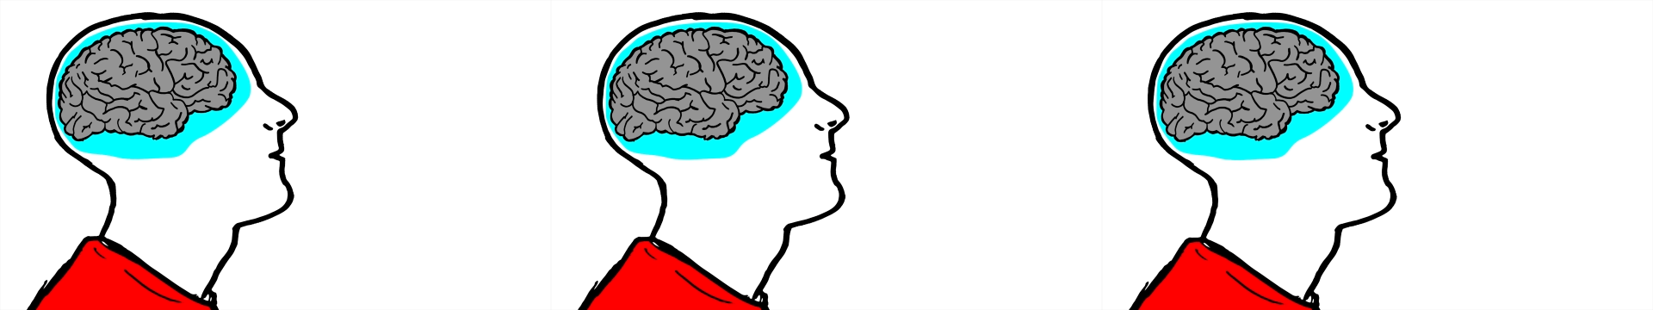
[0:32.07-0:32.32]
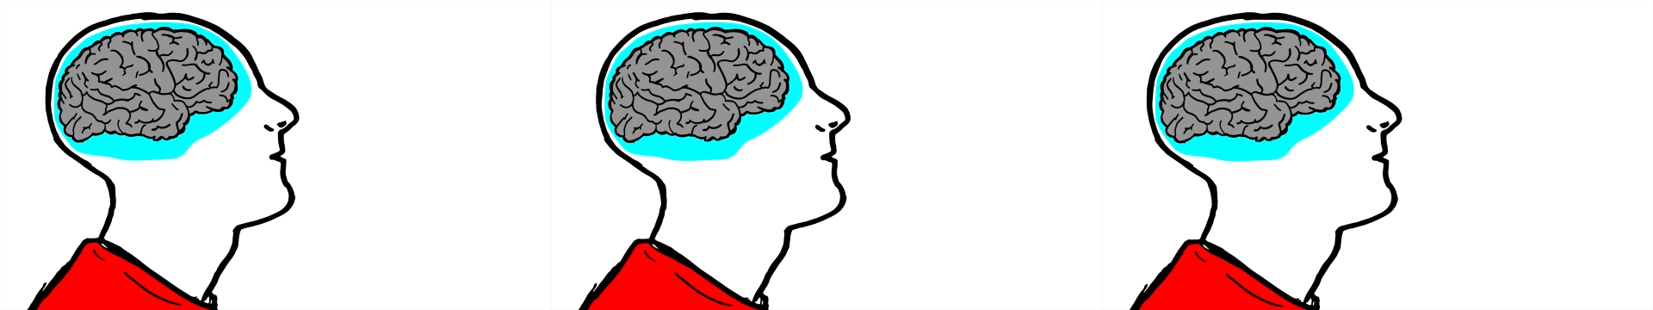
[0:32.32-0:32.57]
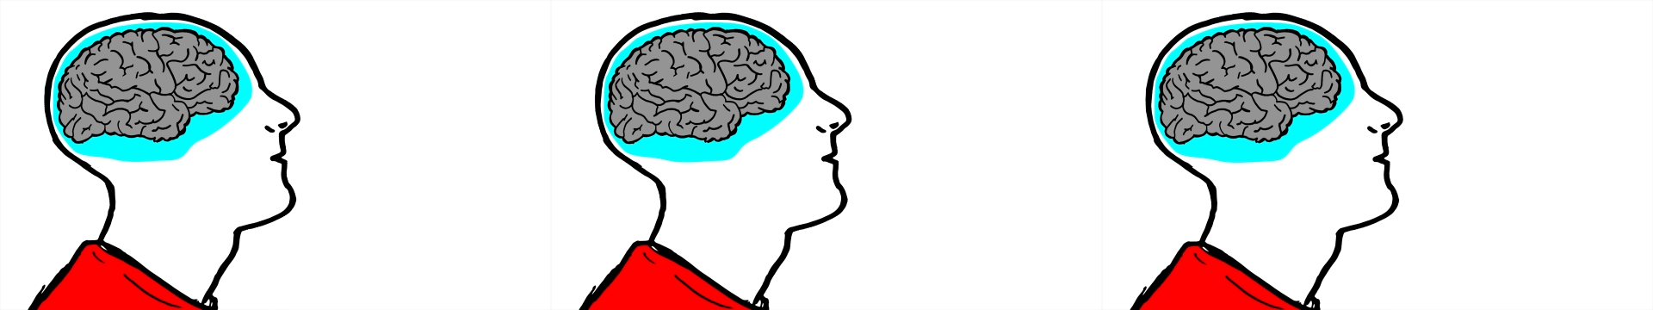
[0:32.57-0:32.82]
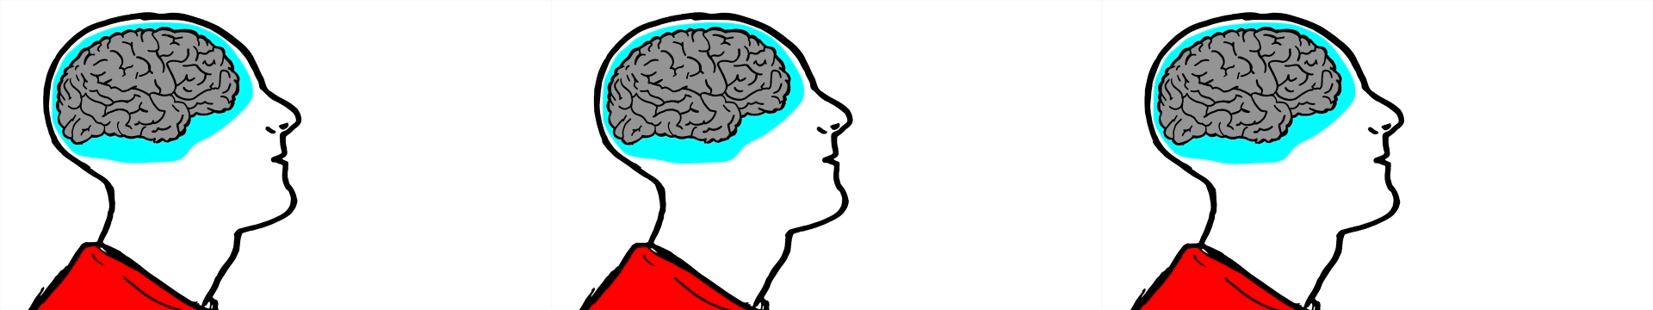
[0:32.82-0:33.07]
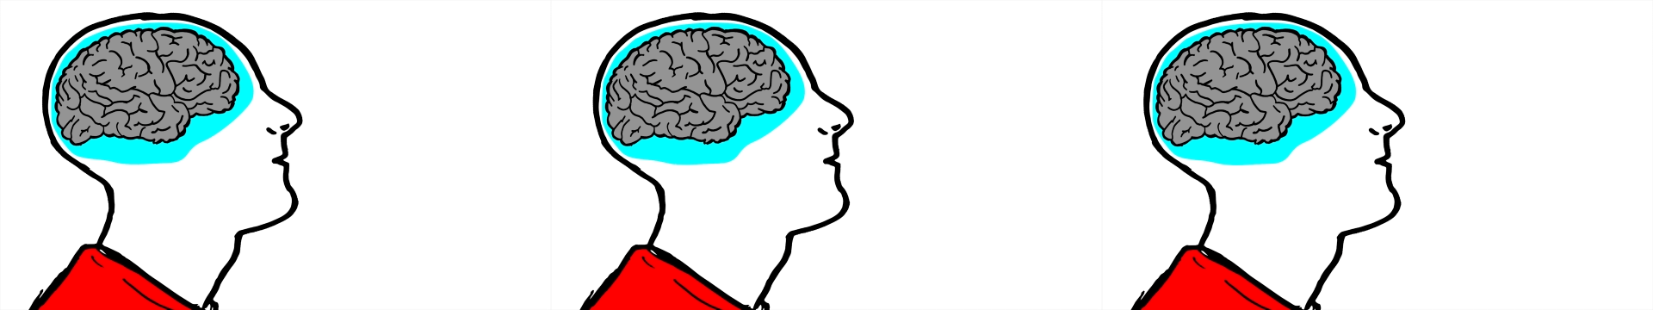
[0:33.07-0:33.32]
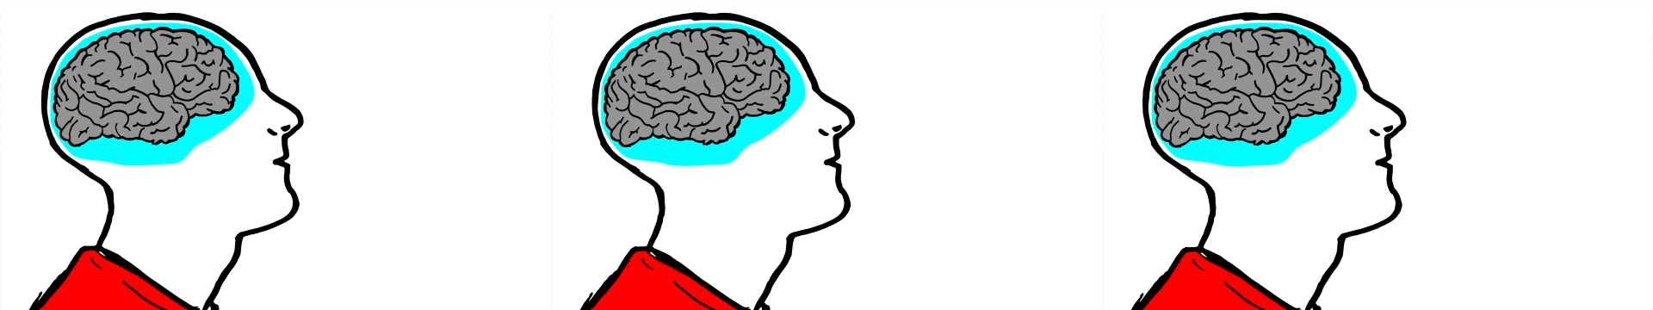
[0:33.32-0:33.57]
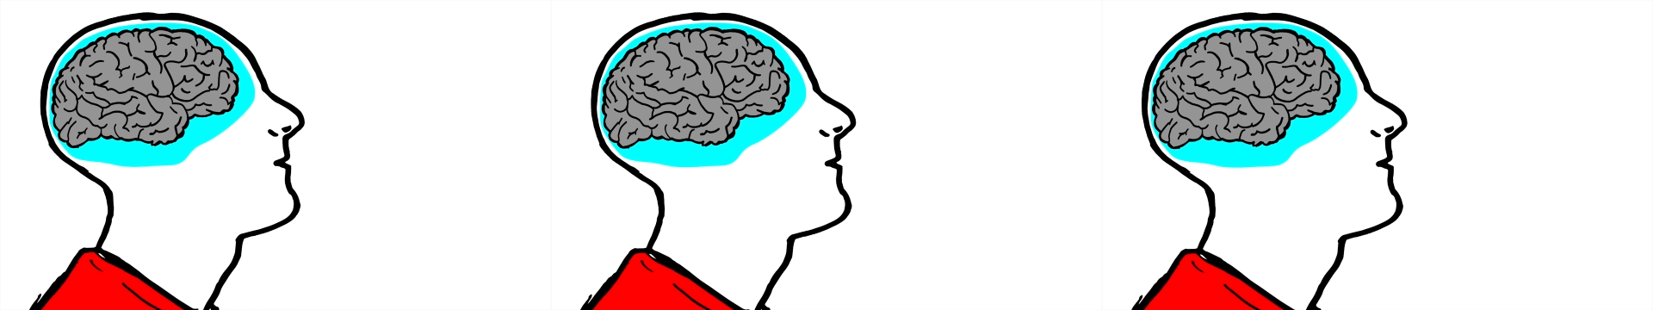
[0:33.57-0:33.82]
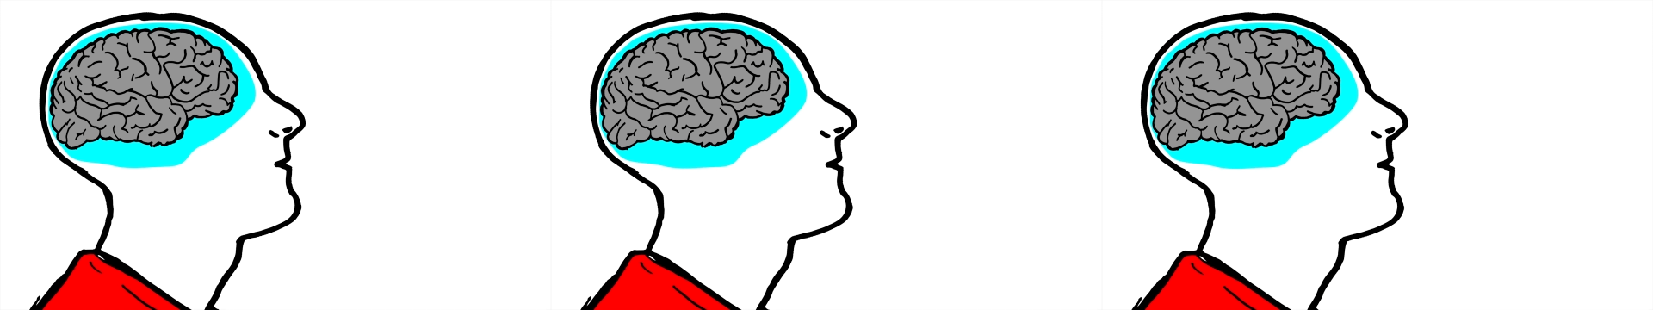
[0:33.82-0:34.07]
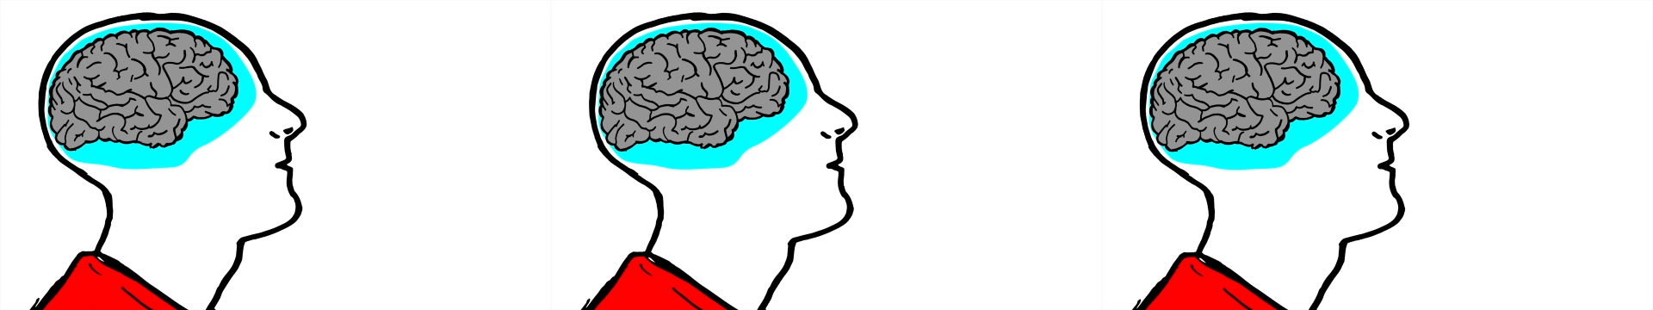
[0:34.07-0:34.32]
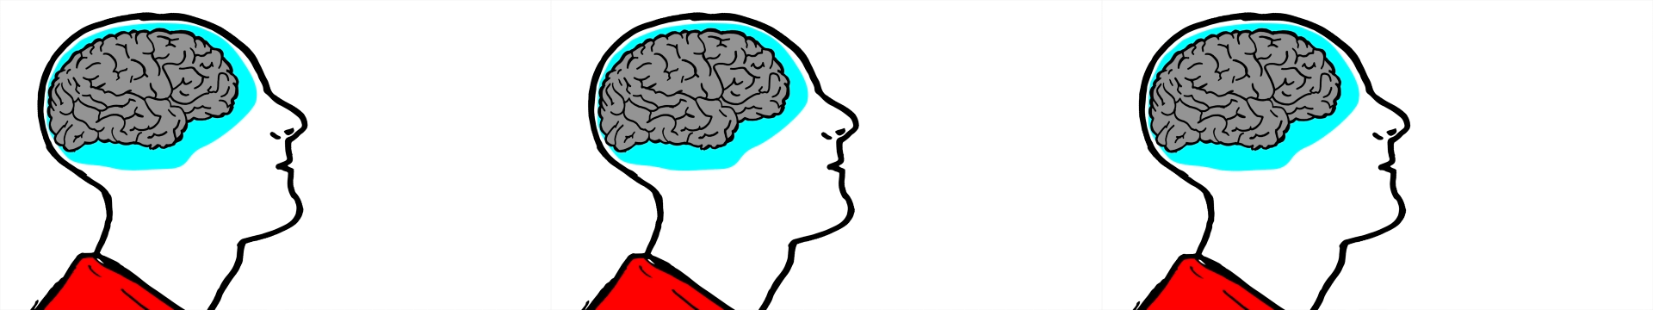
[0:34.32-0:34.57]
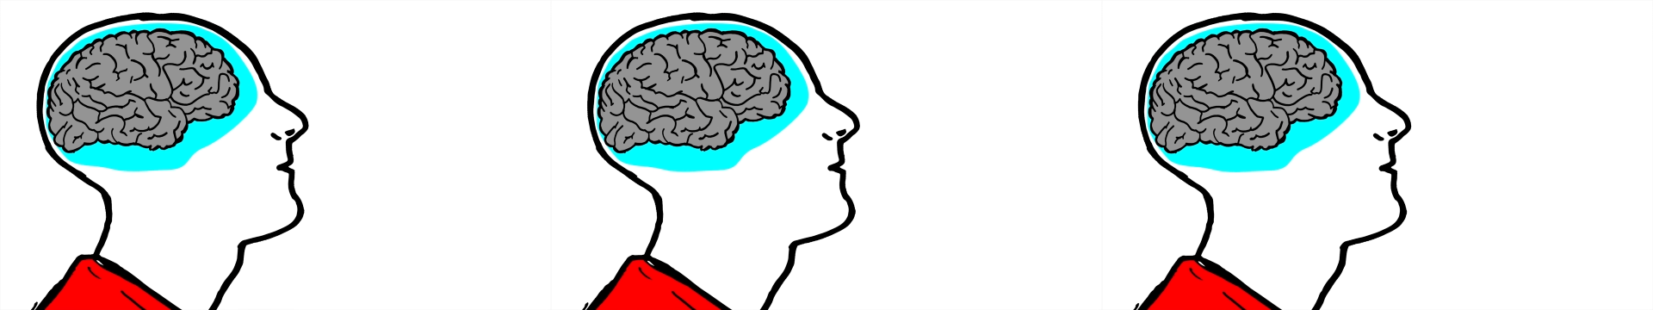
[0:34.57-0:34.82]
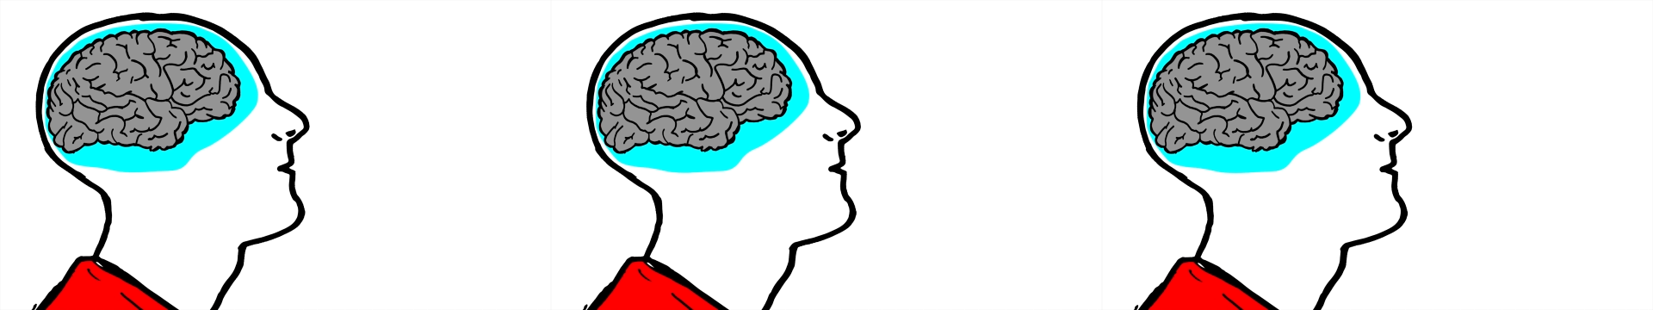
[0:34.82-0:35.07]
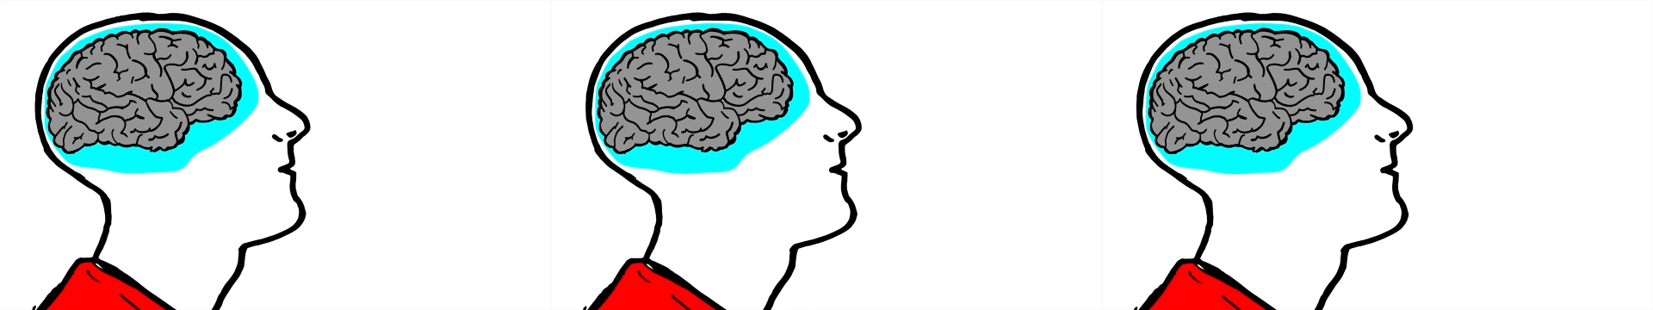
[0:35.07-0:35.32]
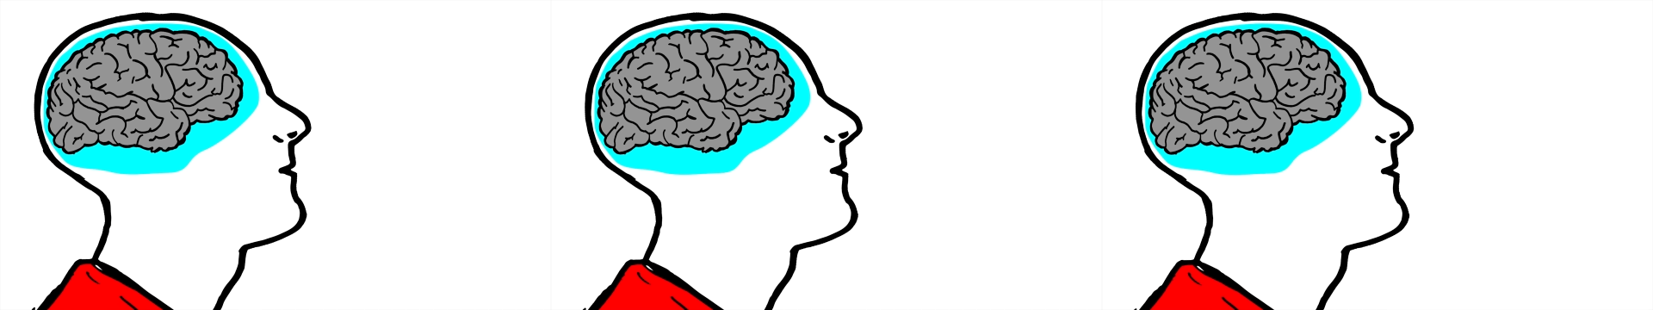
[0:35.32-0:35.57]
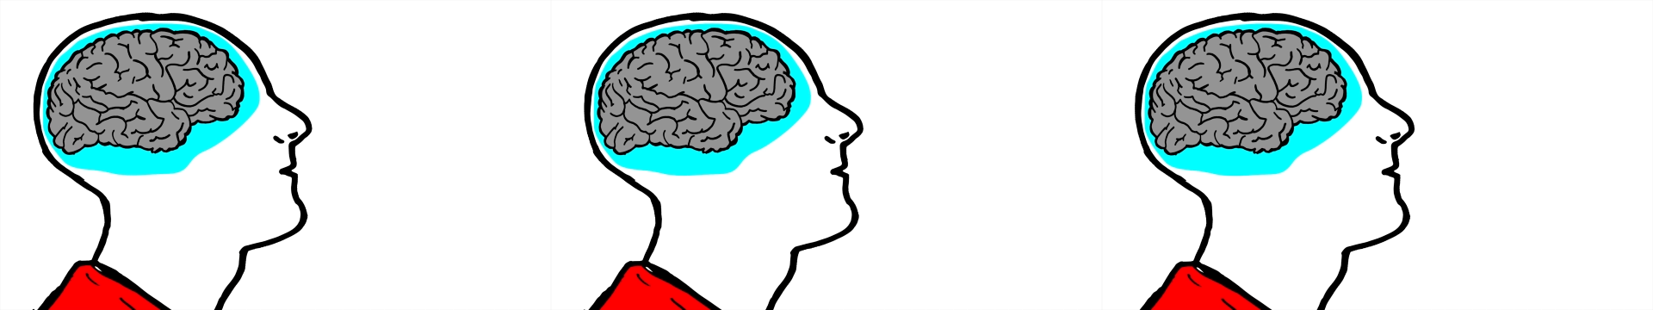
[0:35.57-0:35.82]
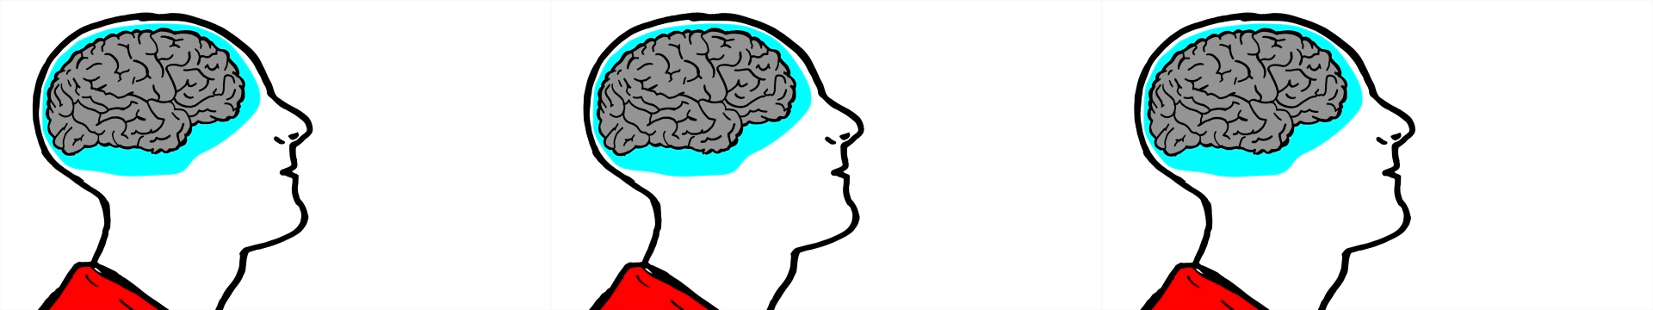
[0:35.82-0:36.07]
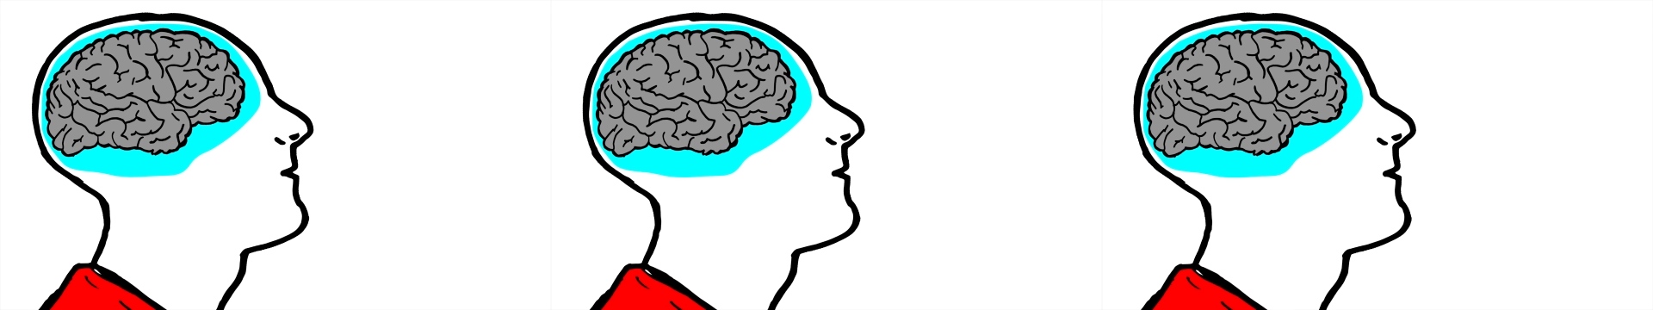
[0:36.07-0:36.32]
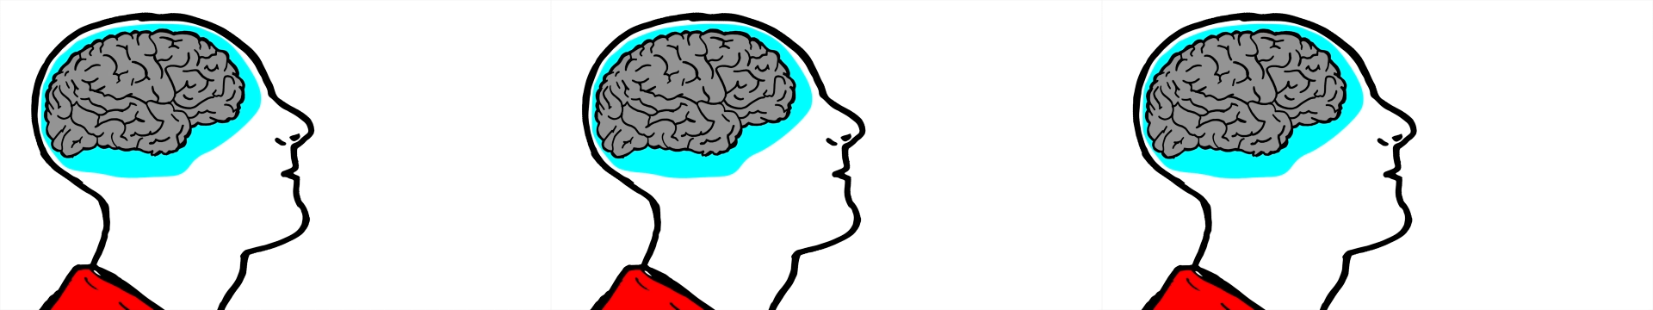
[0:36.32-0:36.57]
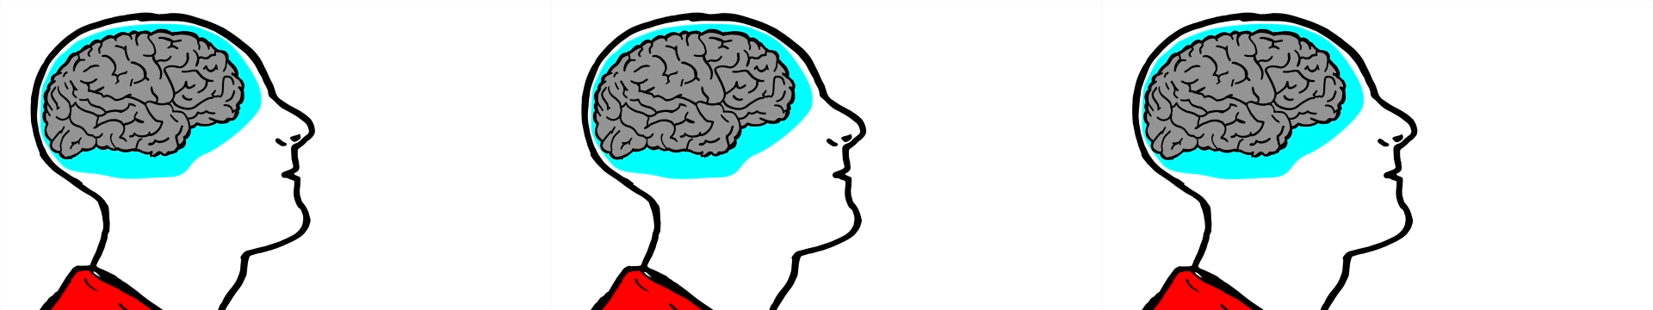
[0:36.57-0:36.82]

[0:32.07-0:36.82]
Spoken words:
[unreadable: no face in view]